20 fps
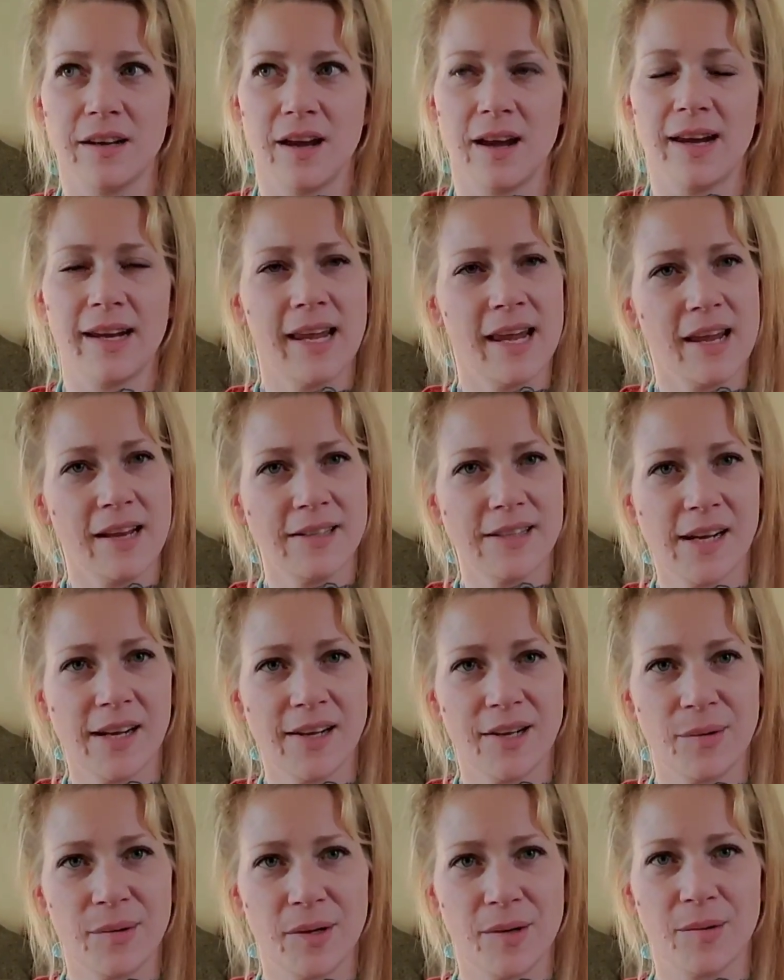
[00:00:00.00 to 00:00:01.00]
I can't tell
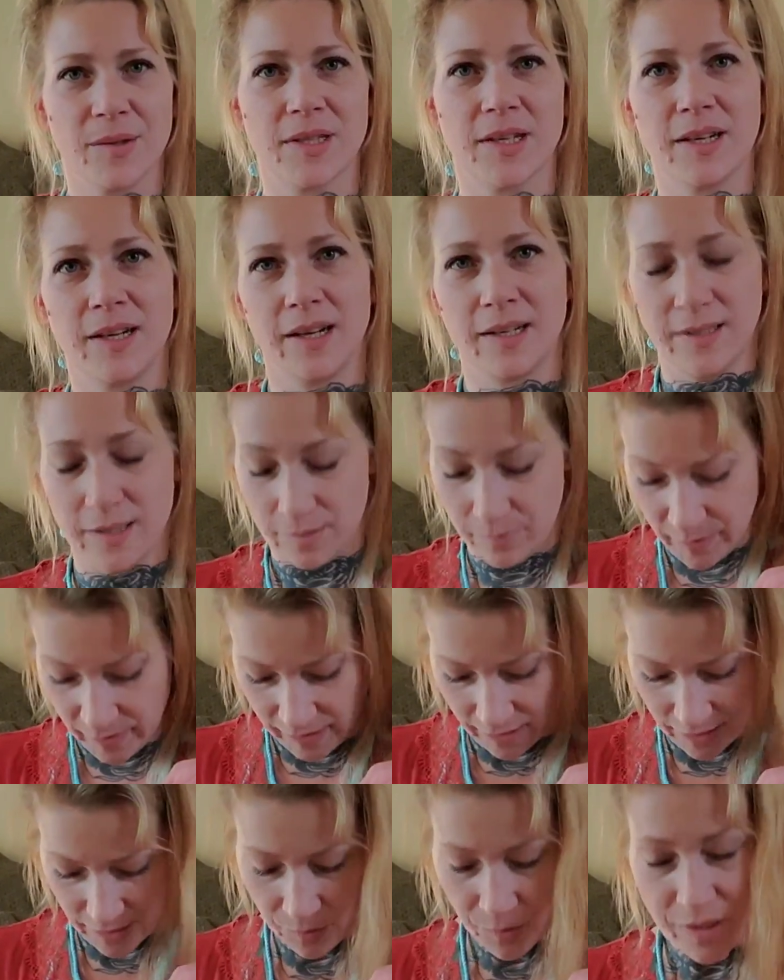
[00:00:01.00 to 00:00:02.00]
you where it was connected
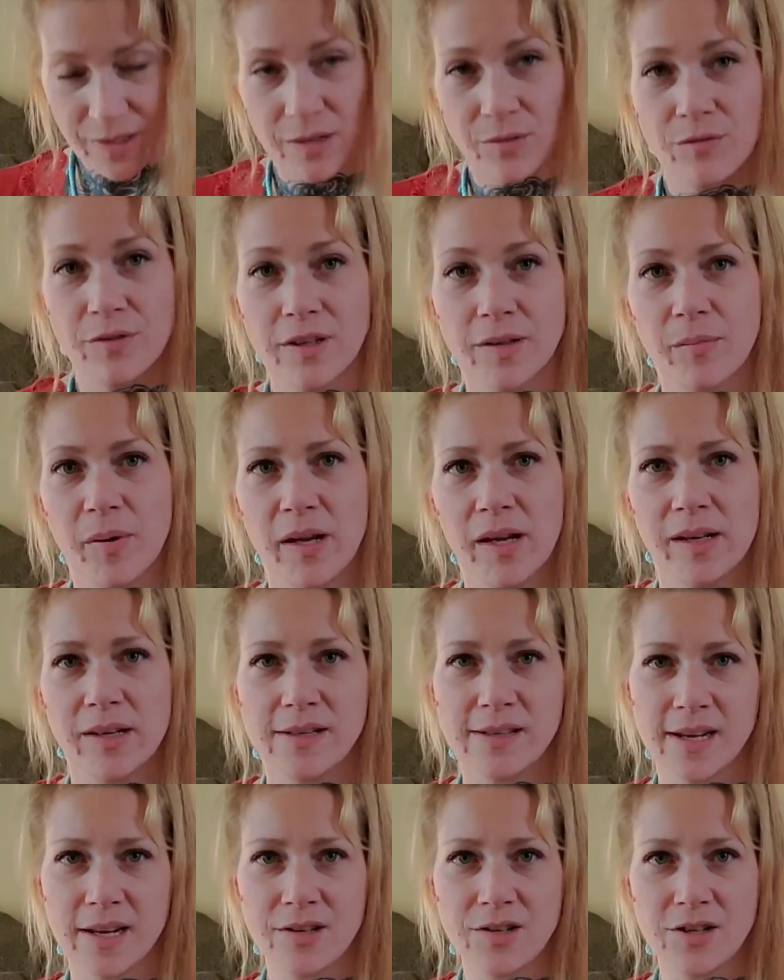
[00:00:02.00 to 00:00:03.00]
because I wasn't really paying
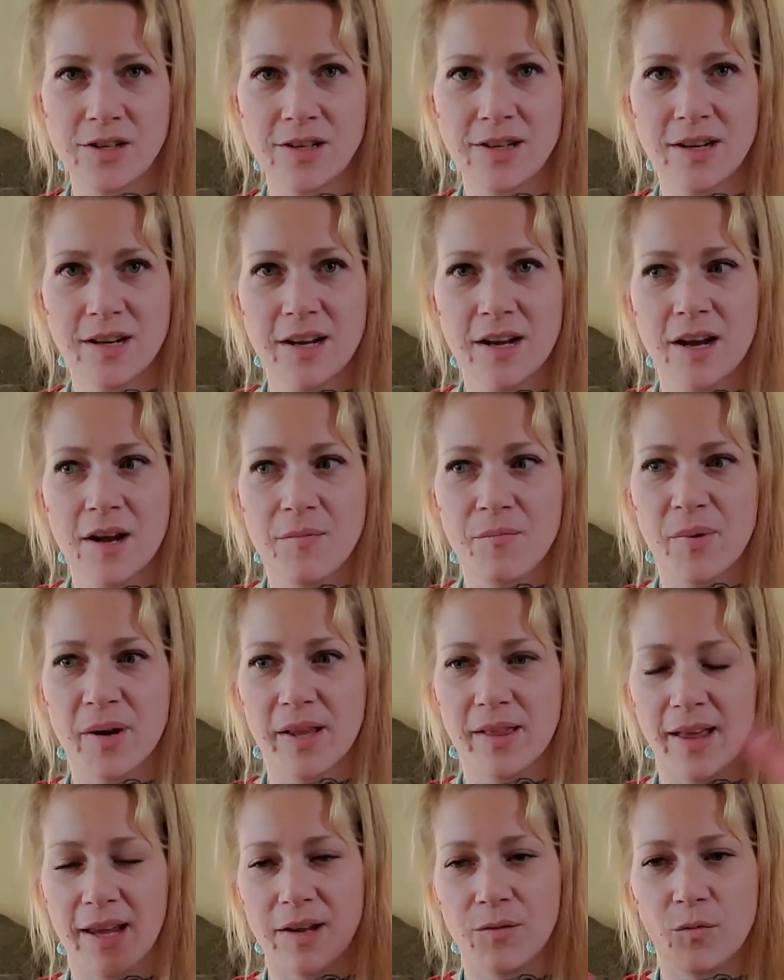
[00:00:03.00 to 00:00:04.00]
attention,
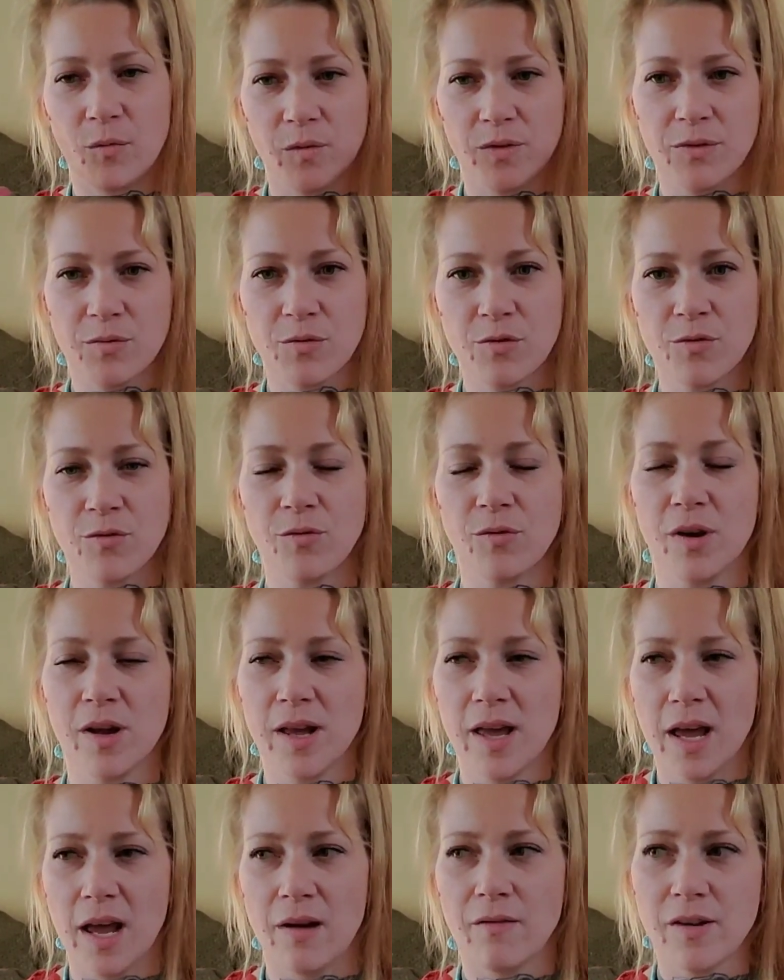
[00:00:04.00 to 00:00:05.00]
but like through
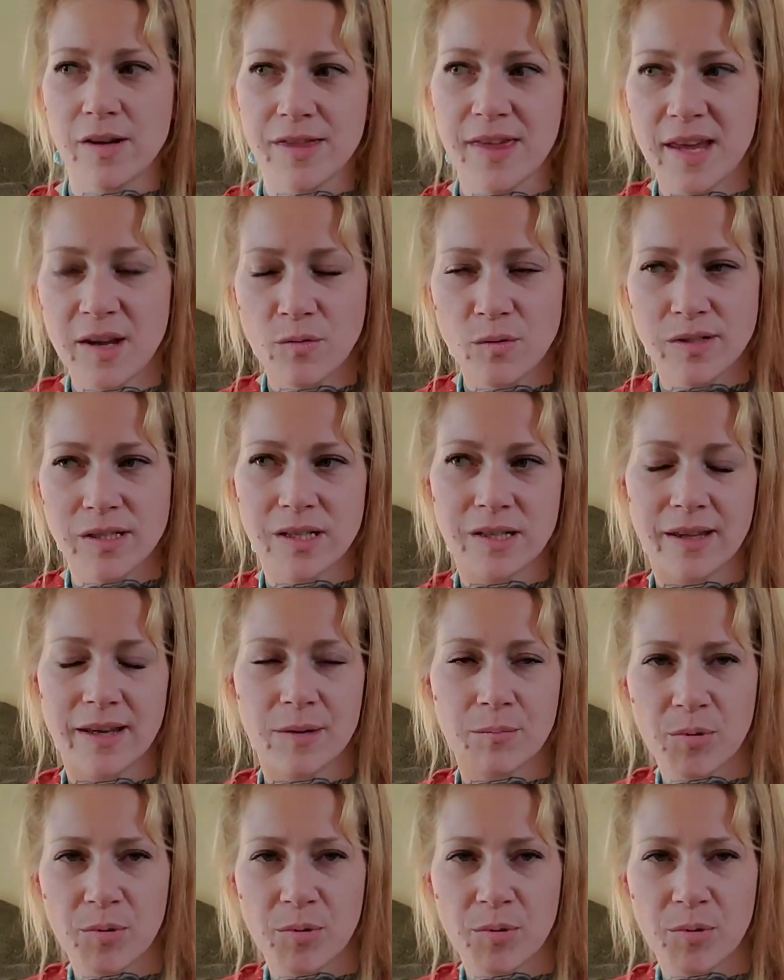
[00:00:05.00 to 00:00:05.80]
everything was in like